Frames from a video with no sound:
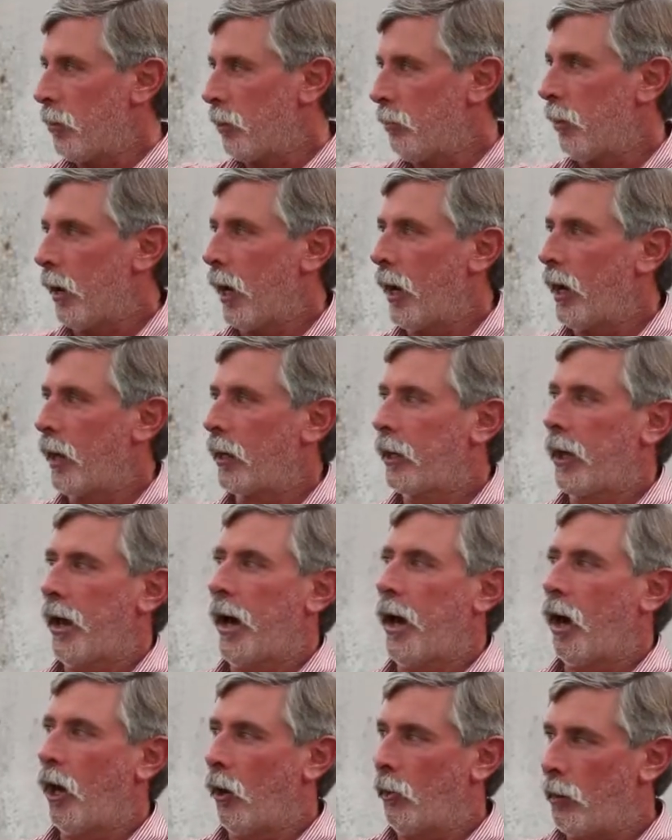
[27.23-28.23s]
maybe buy
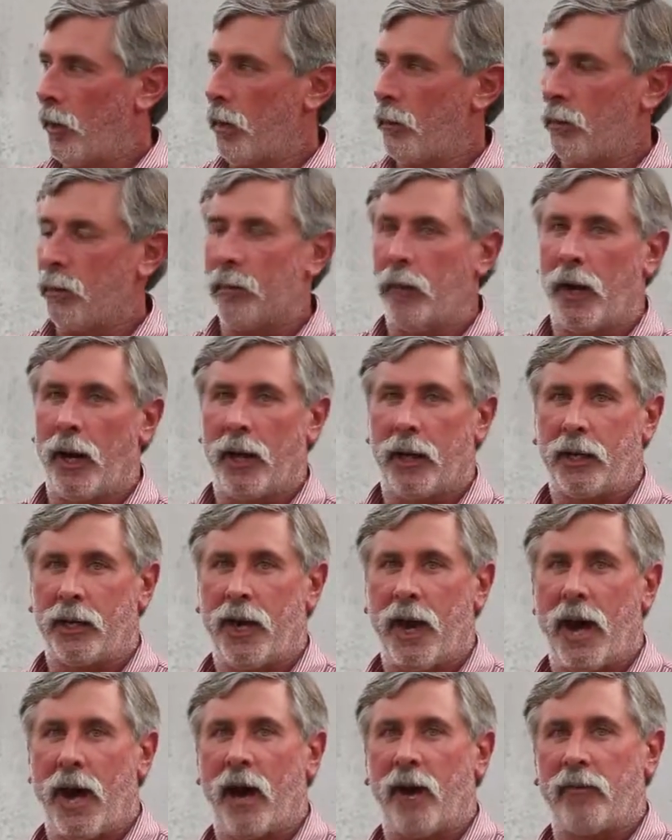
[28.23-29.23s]
a cow, maybe
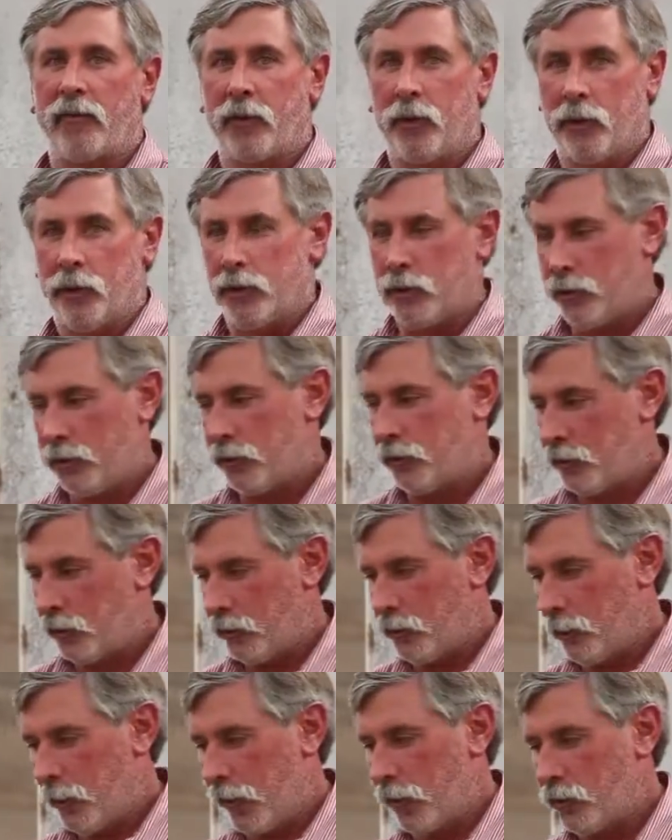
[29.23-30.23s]
buy a calf. You know,
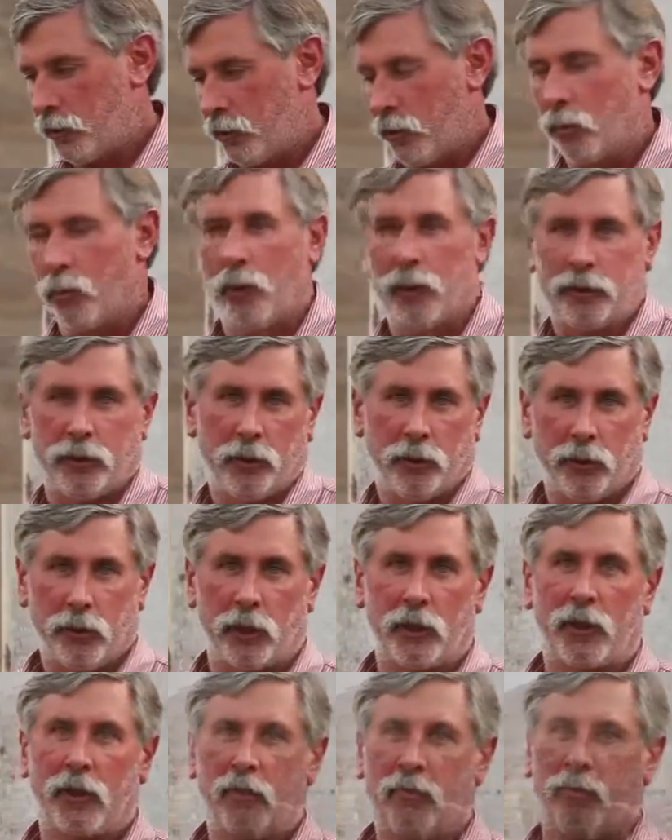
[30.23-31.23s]
just depends on what
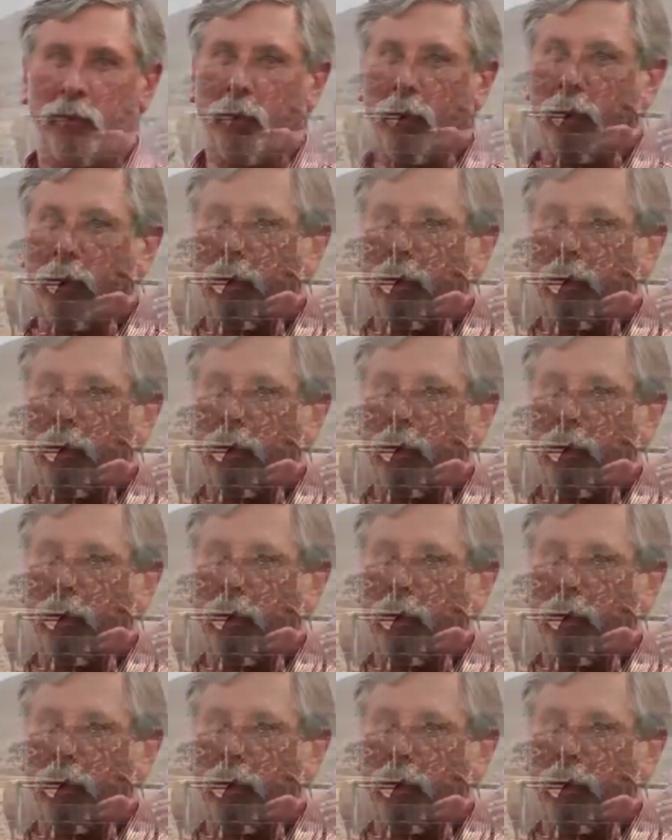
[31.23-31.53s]
they're looking